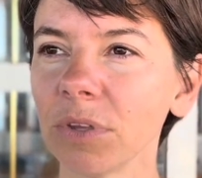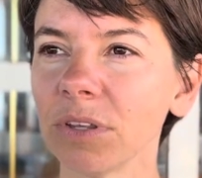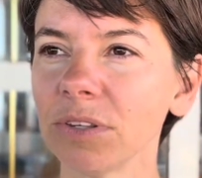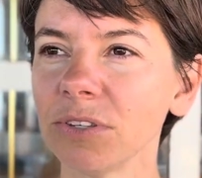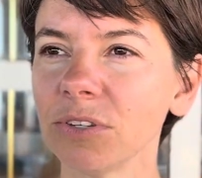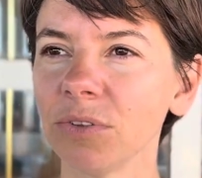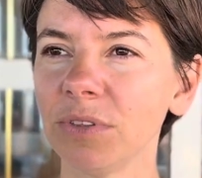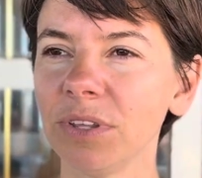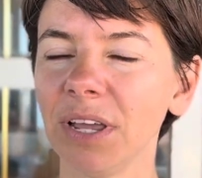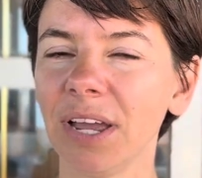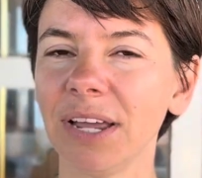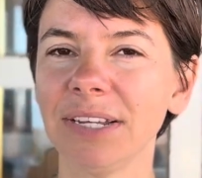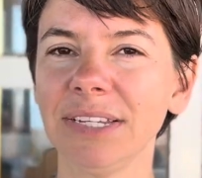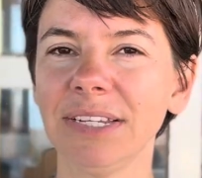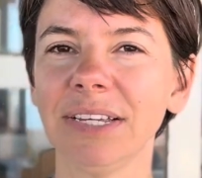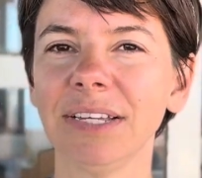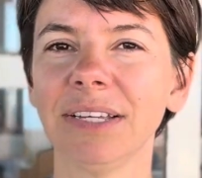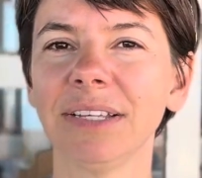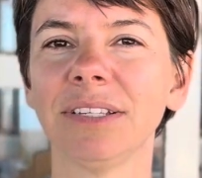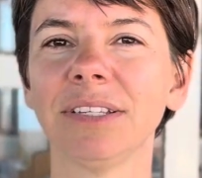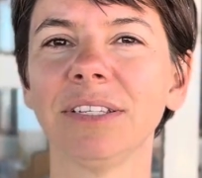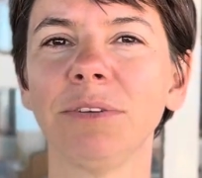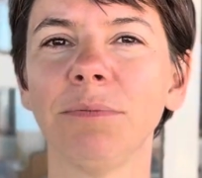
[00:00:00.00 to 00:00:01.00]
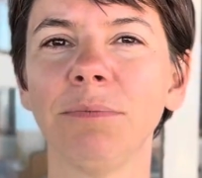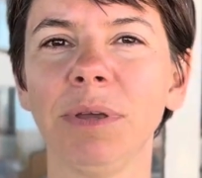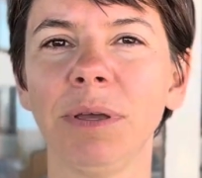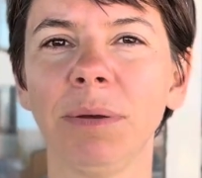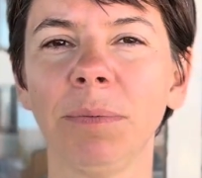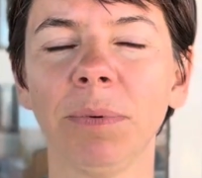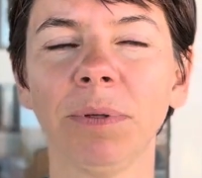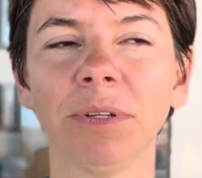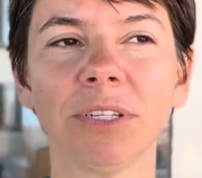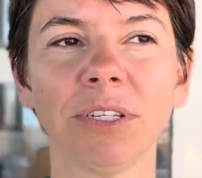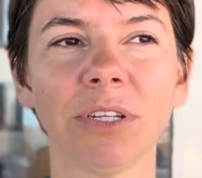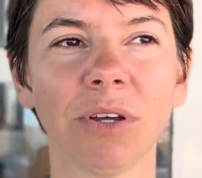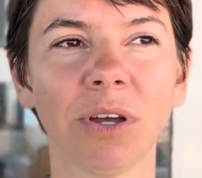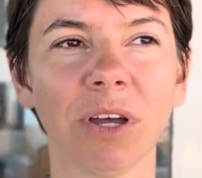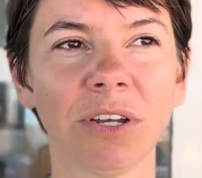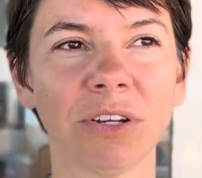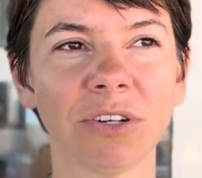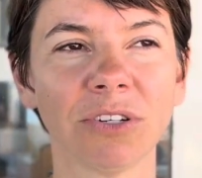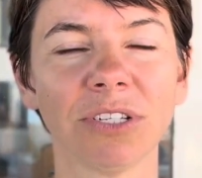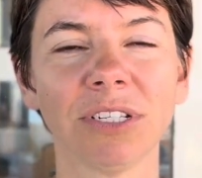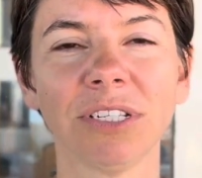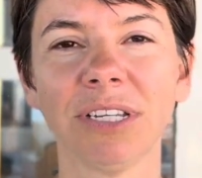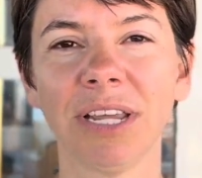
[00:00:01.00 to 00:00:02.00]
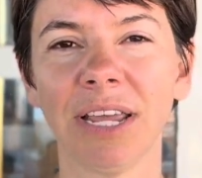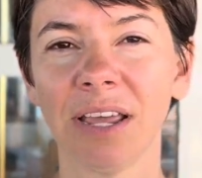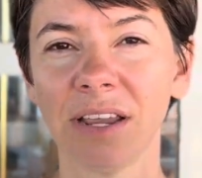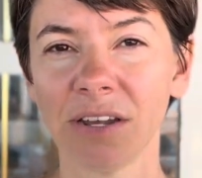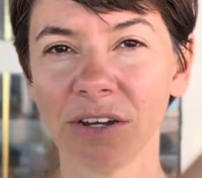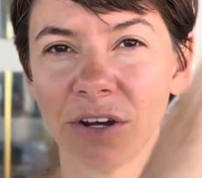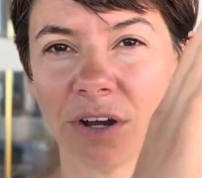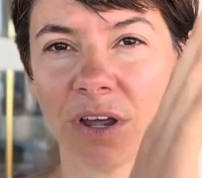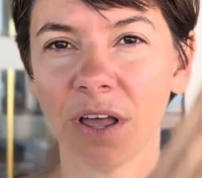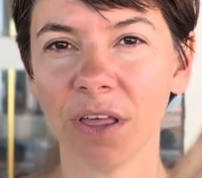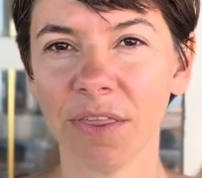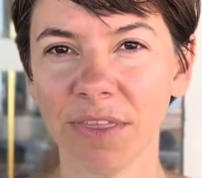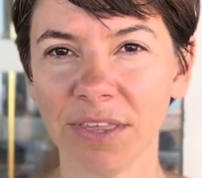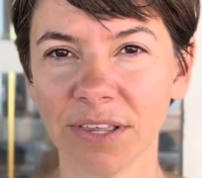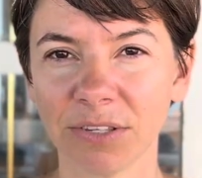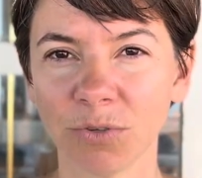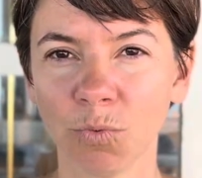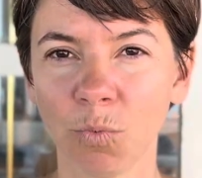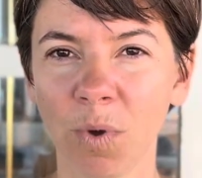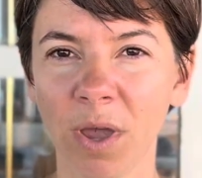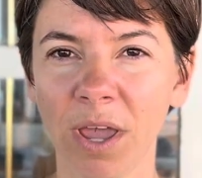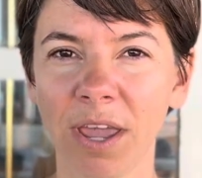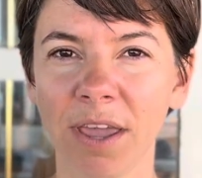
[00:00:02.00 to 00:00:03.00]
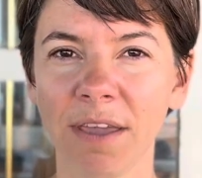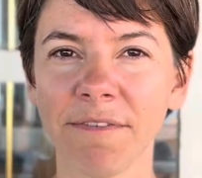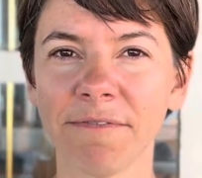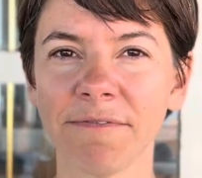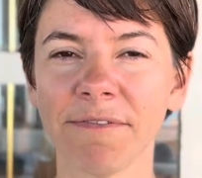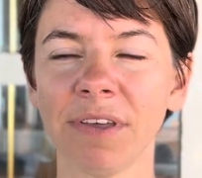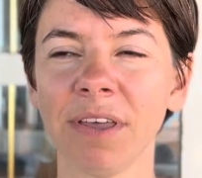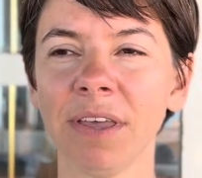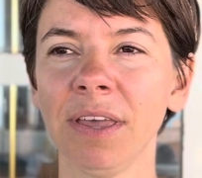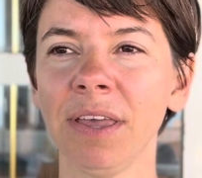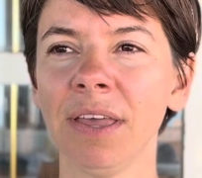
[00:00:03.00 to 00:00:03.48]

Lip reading: So the idea is to be able to understand this wave,